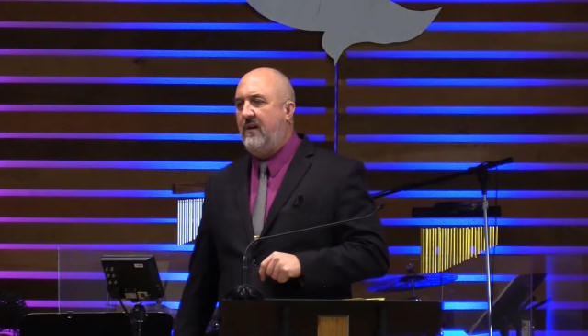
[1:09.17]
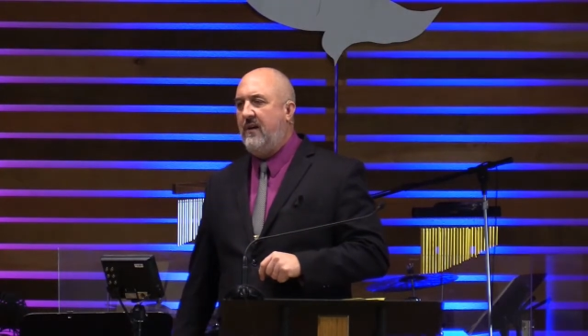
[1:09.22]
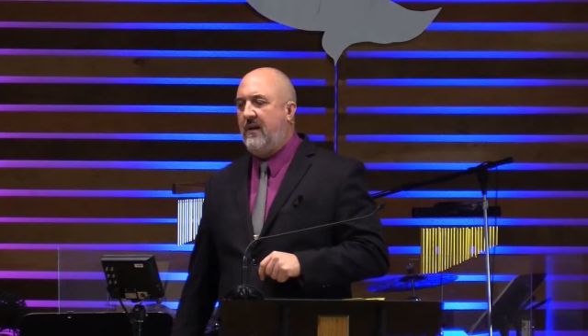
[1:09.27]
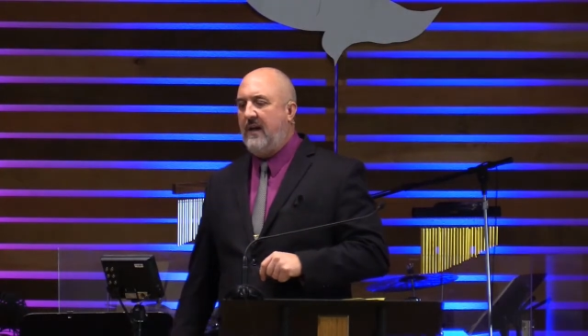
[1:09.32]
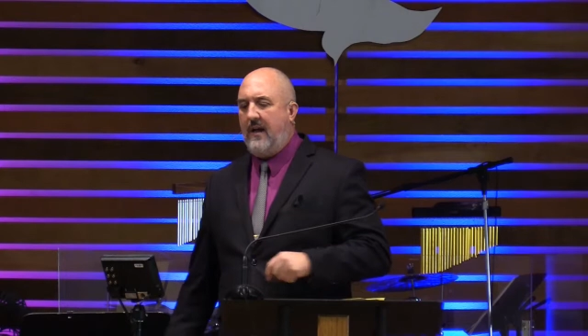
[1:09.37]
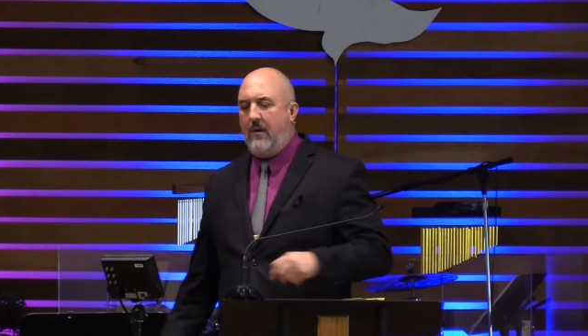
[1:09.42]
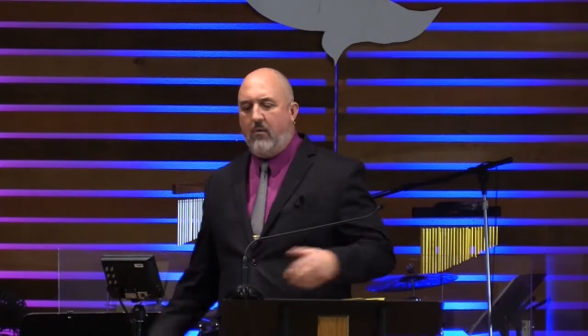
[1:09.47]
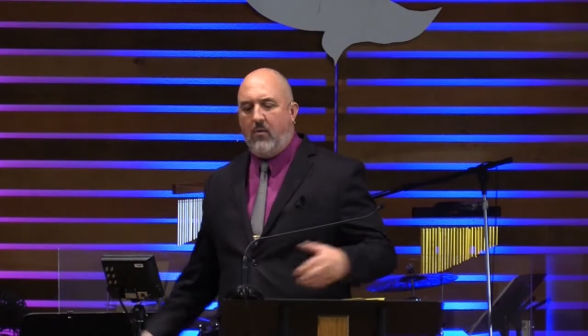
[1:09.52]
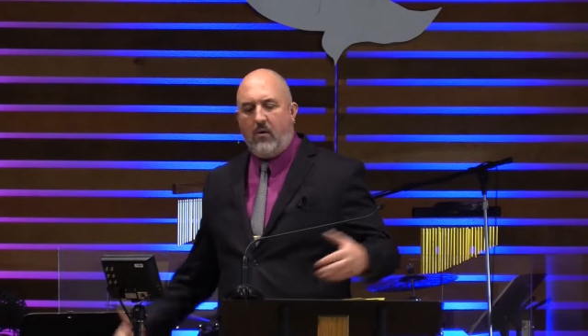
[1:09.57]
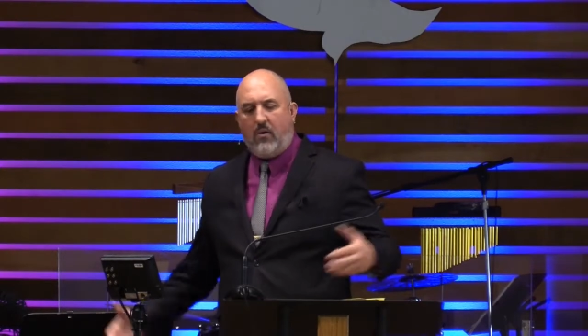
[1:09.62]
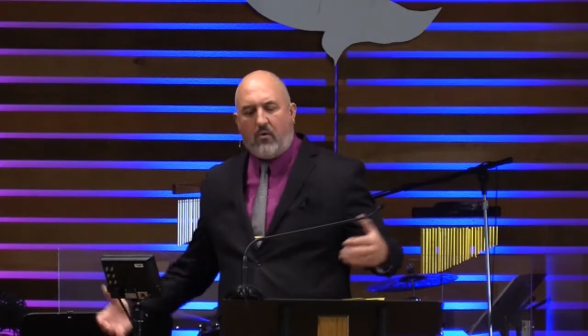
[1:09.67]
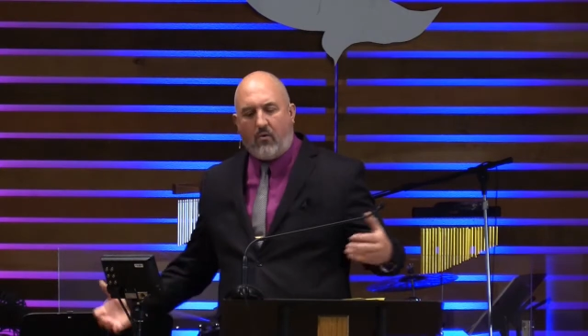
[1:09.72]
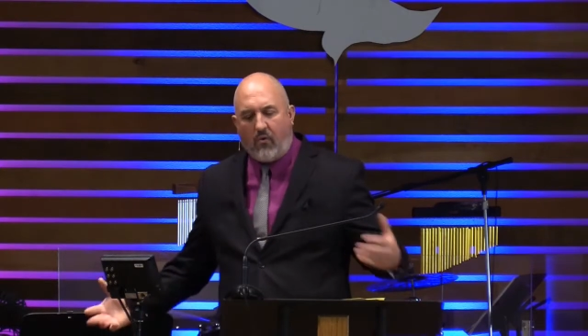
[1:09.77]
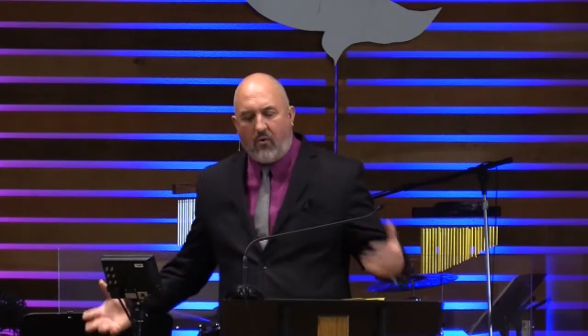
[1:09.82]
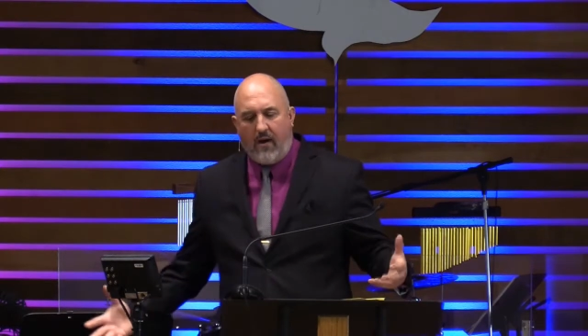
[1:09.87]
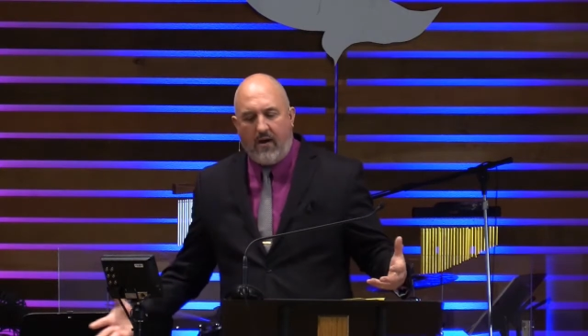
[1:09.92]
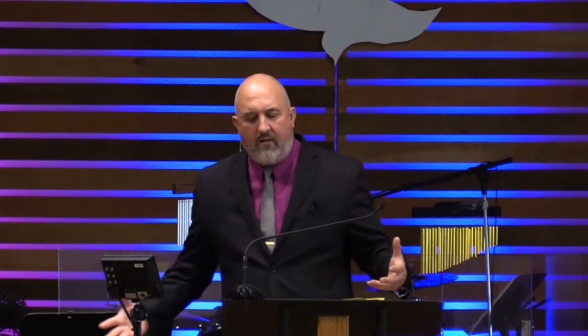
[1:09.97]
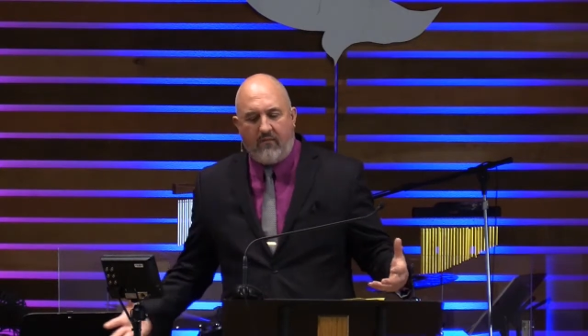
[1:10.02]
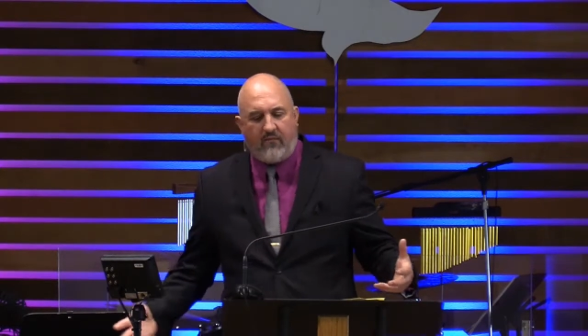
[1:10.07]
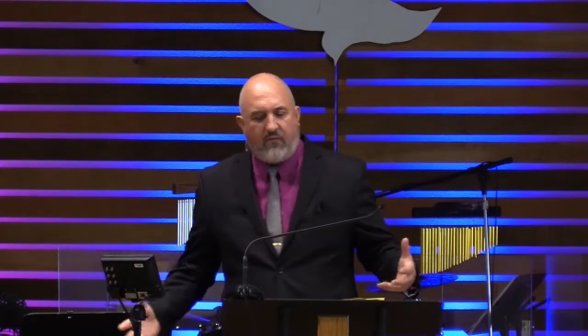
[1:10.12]
And we're
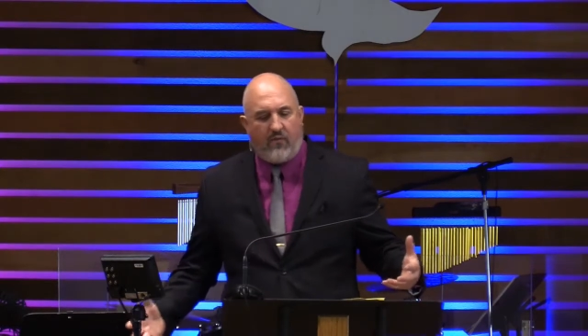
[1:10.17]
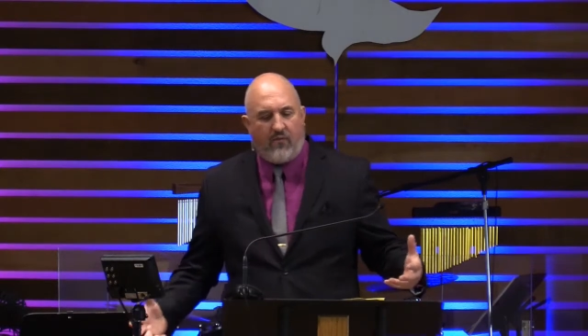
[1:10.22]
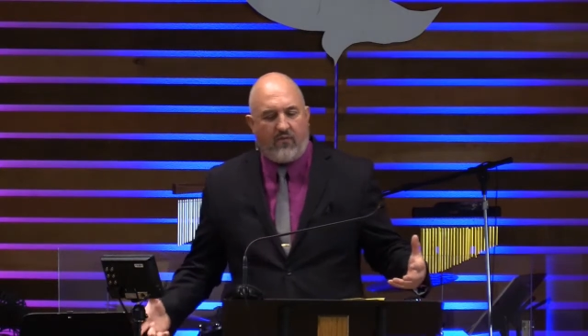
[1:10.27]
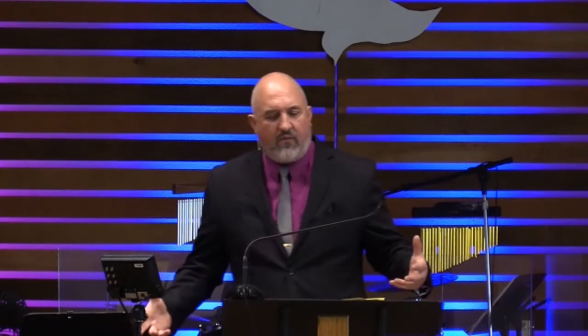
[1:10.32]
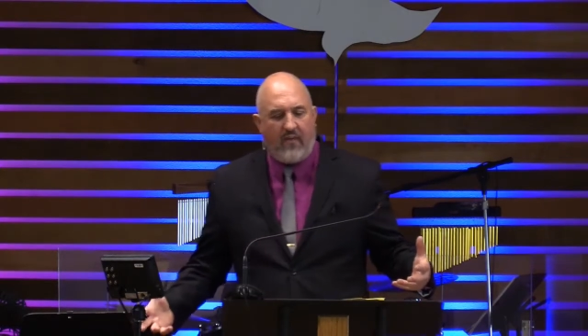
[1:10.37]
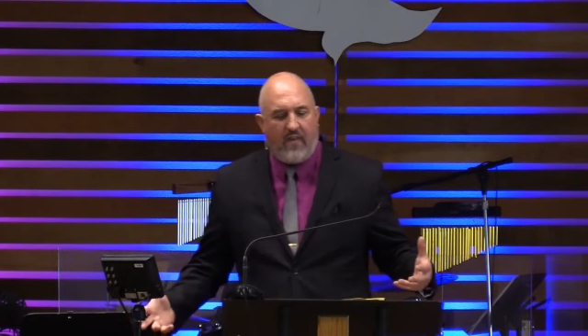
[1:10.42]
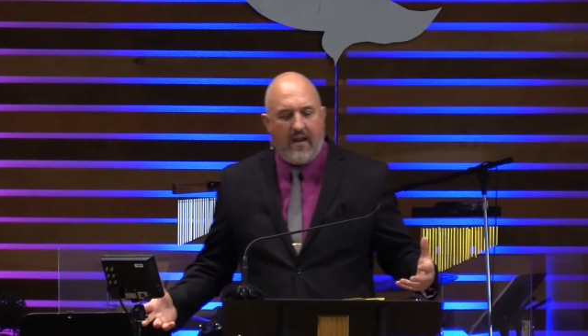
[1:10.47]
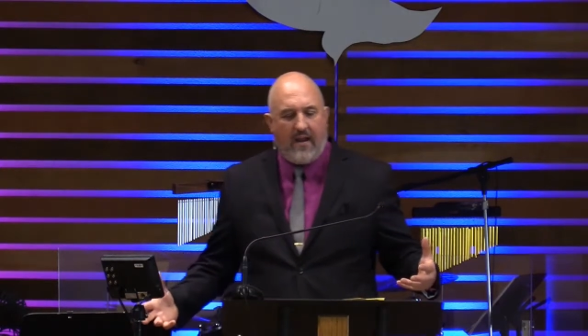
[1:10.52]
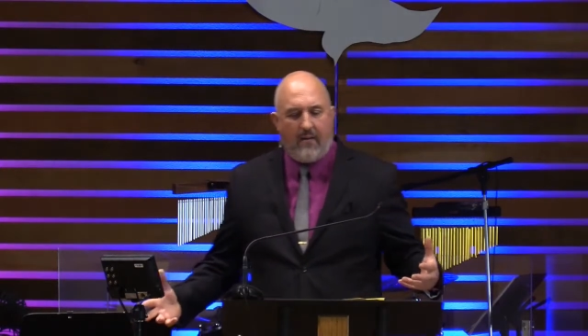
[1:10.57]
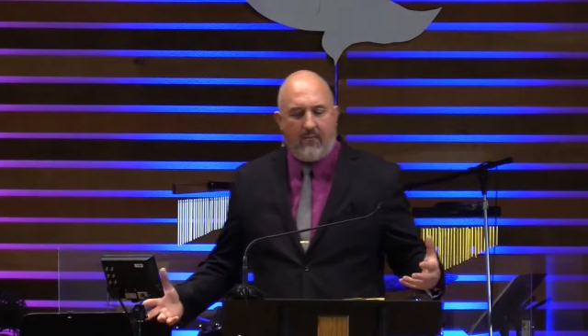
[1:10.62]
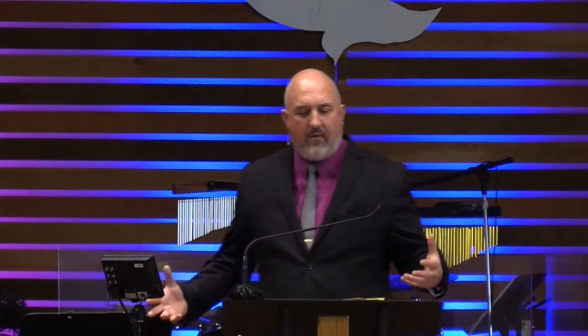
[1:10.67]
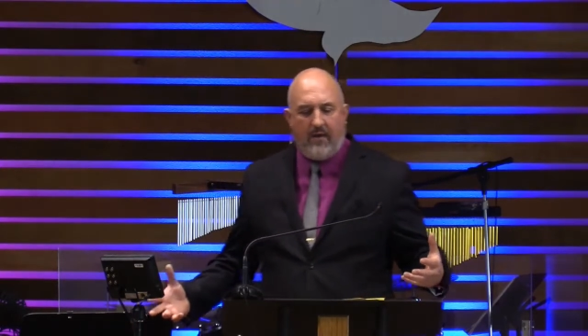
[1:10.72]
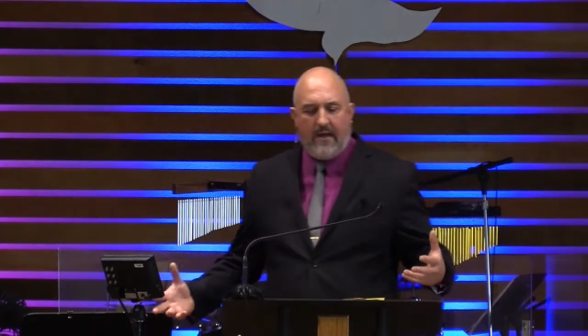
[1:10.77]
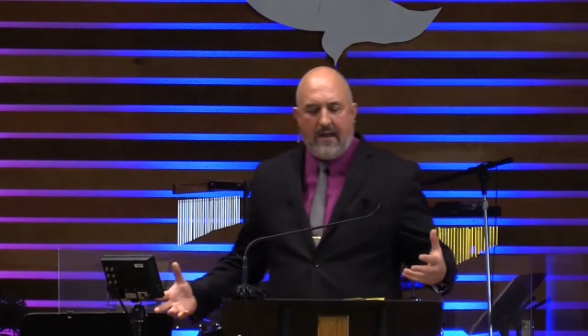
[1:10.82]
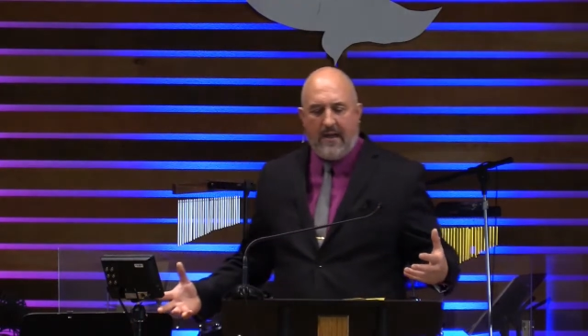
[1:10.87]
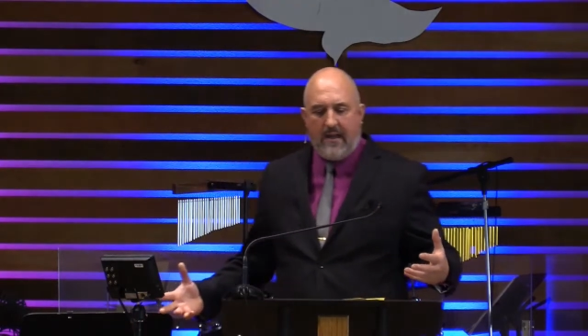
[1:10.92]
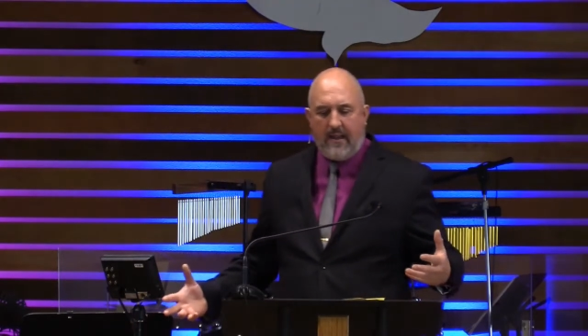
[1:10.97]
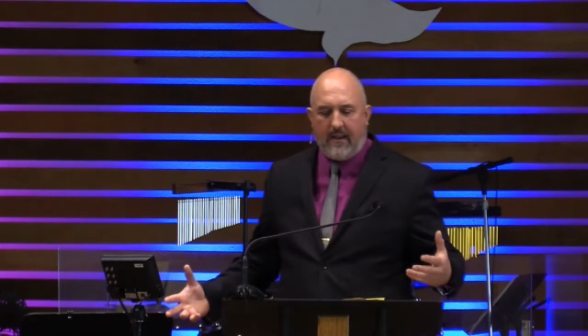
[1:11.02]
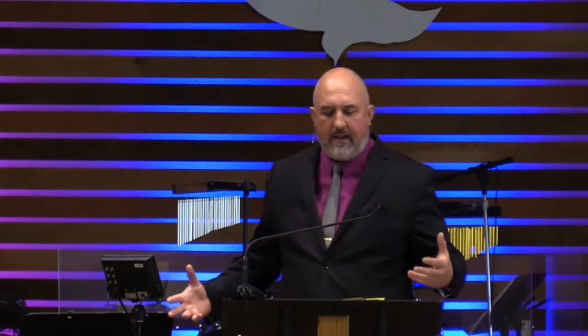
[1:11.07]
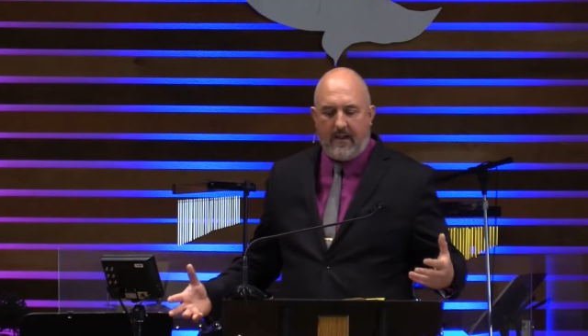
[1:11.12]
grateful for that
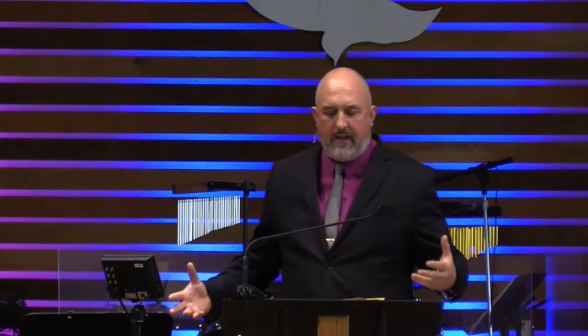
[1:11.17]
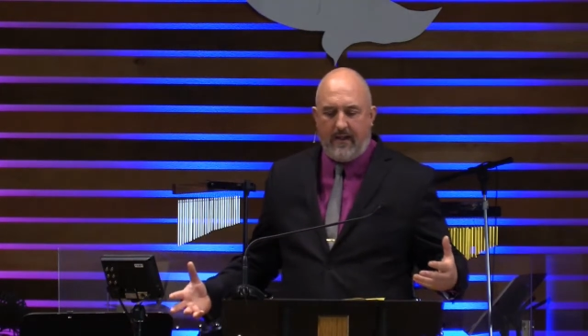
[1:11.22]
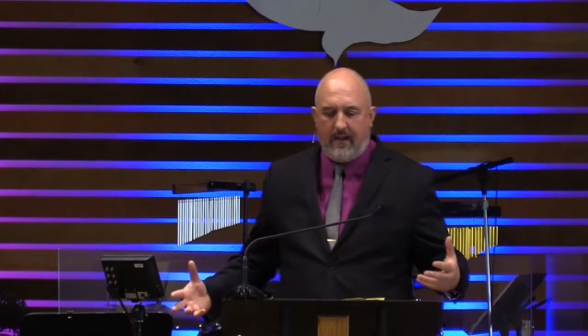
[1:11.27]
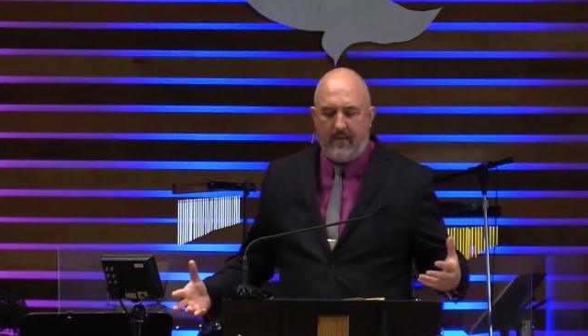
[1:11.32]
reality.